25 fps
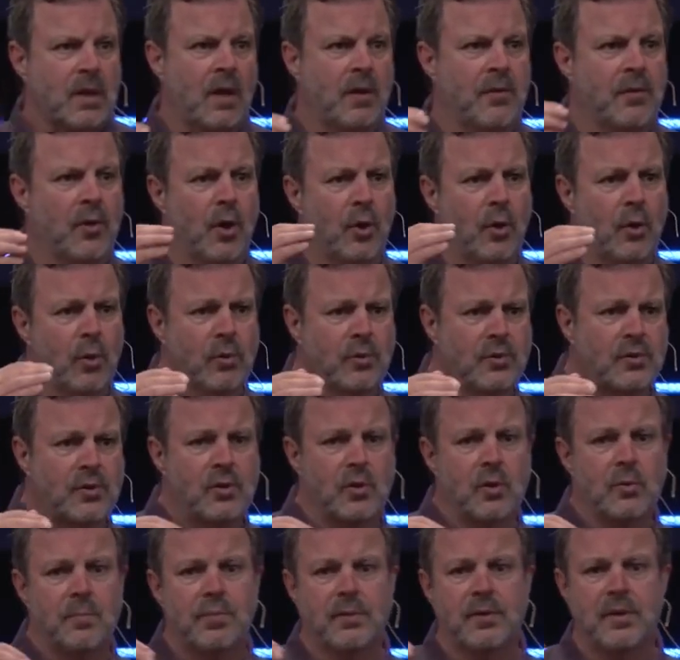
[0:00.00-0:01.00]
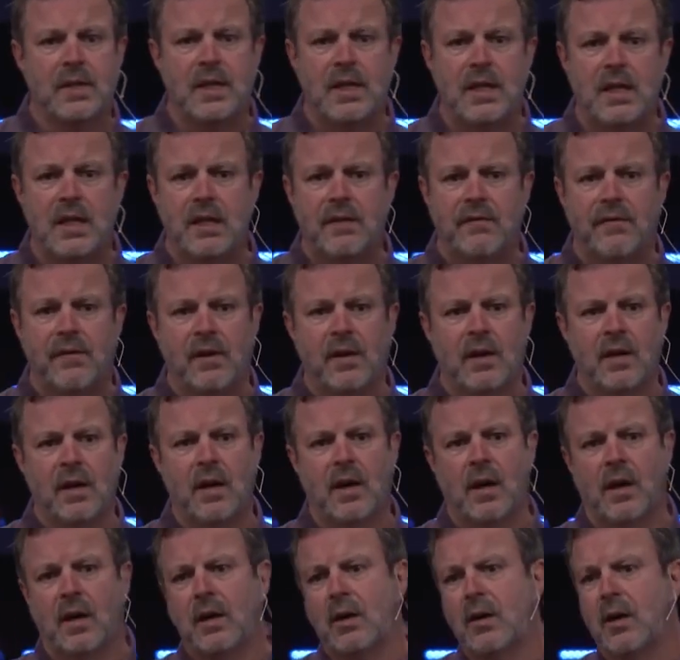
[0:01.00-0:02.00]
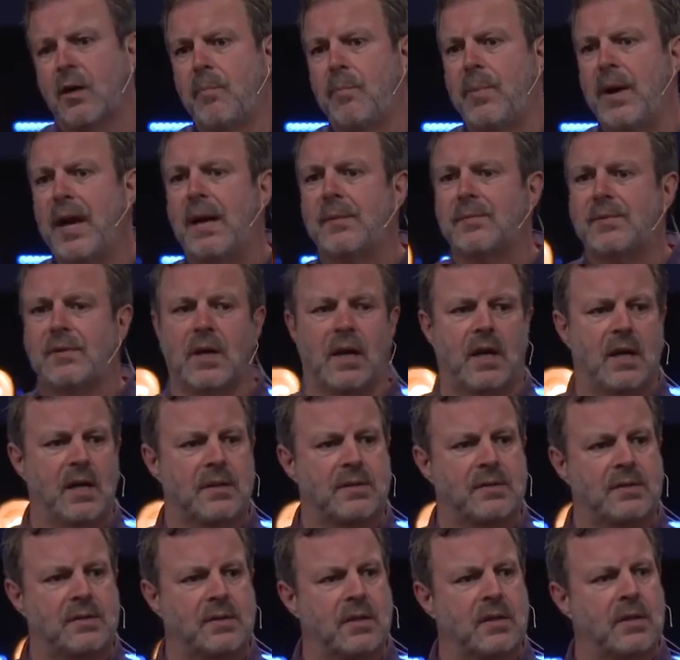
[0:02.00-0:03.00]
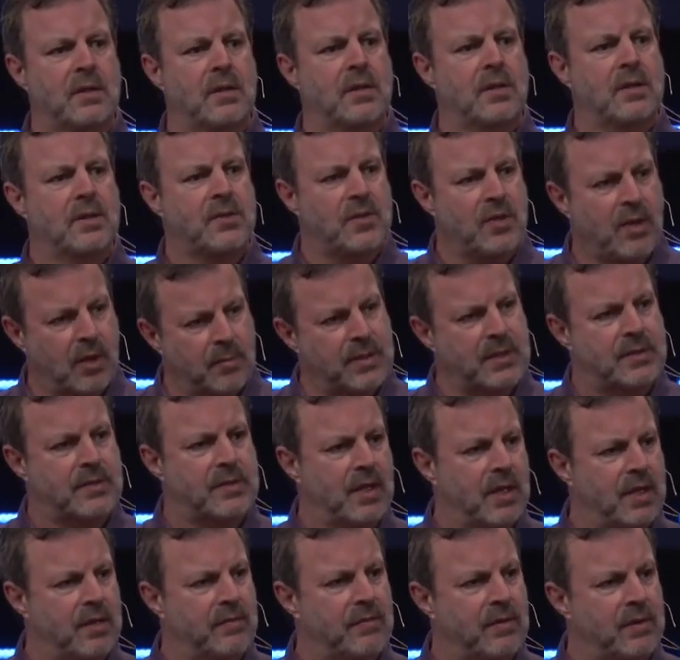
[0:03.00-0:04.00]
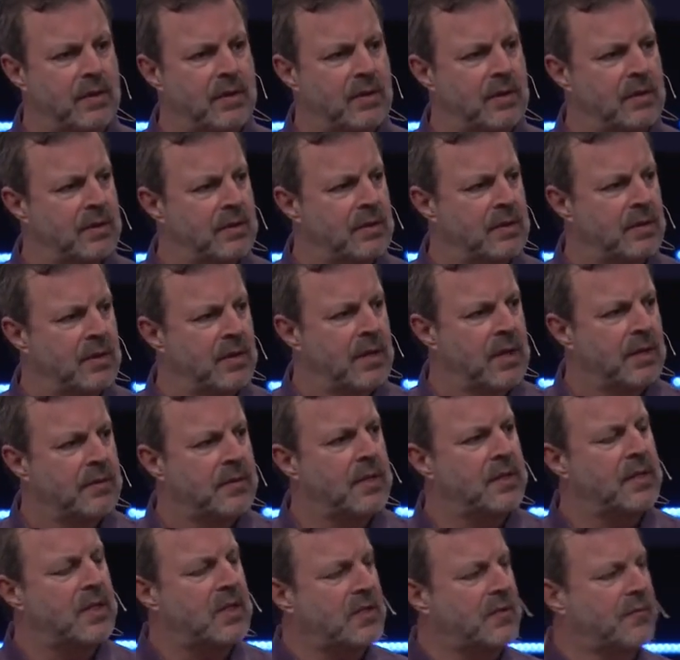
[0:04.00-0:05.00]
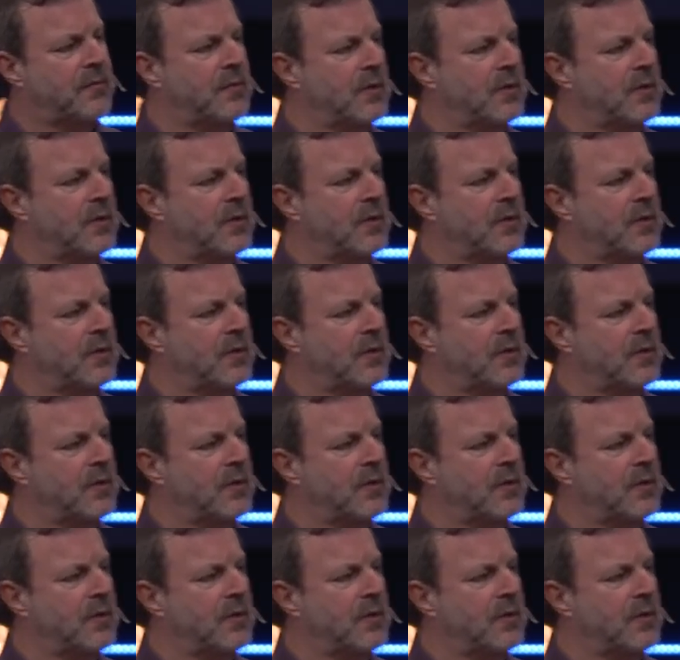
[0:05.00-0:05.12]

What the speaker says: those who believe and are baptized shall be saved. The next